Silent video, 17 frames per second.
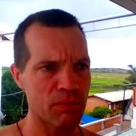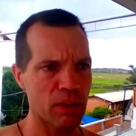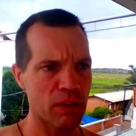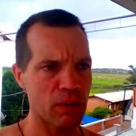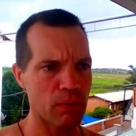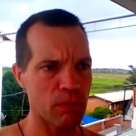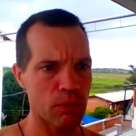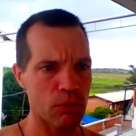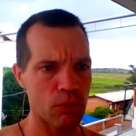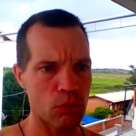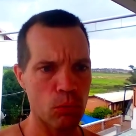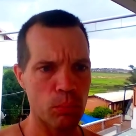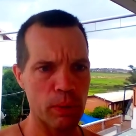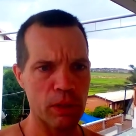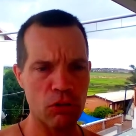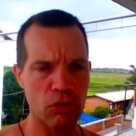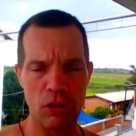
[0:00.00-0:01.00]
I think
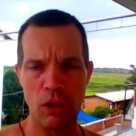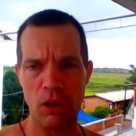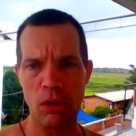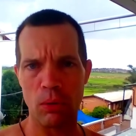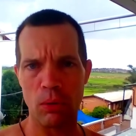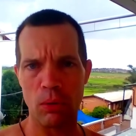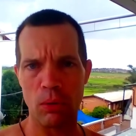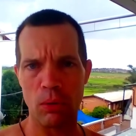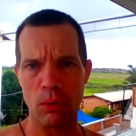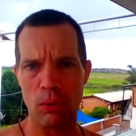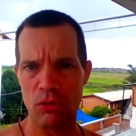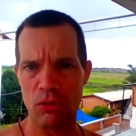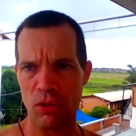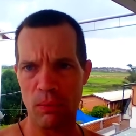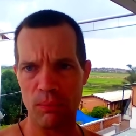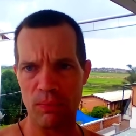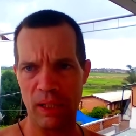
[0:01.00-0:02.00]
2 weeks ago or
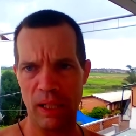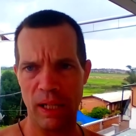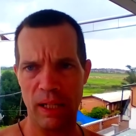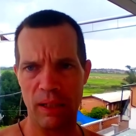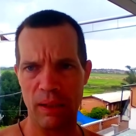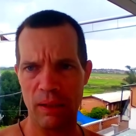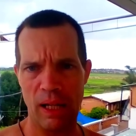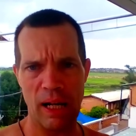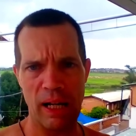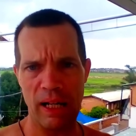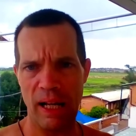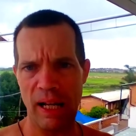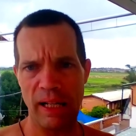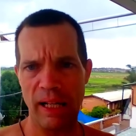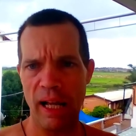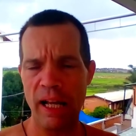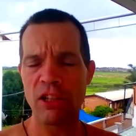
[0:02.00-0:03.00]
something,
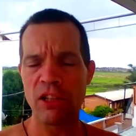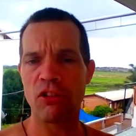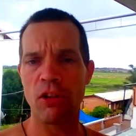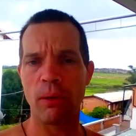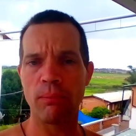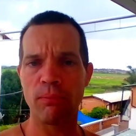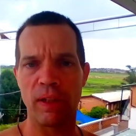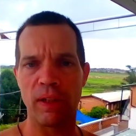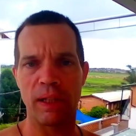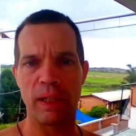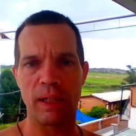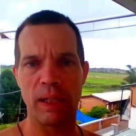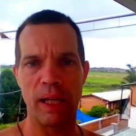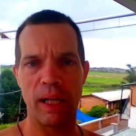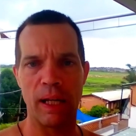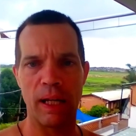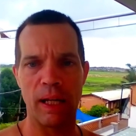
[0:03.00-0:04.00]
I ate something
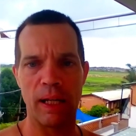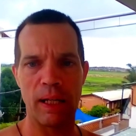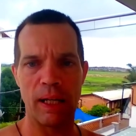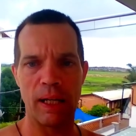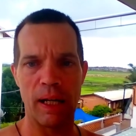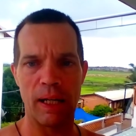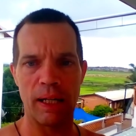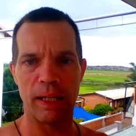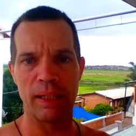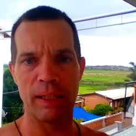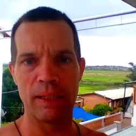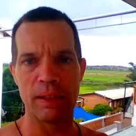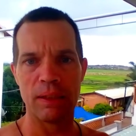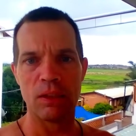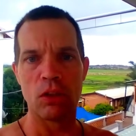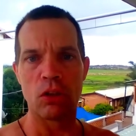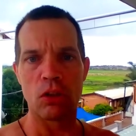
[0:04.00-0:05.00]
and I
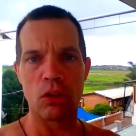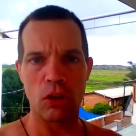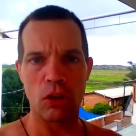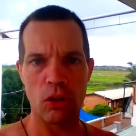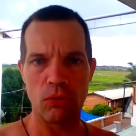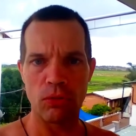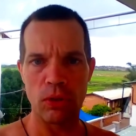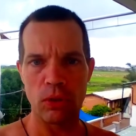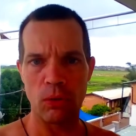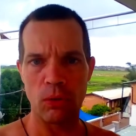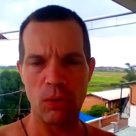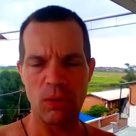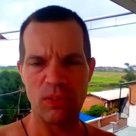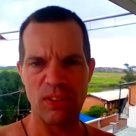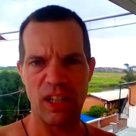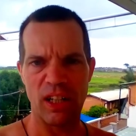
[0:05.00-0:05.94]
got a real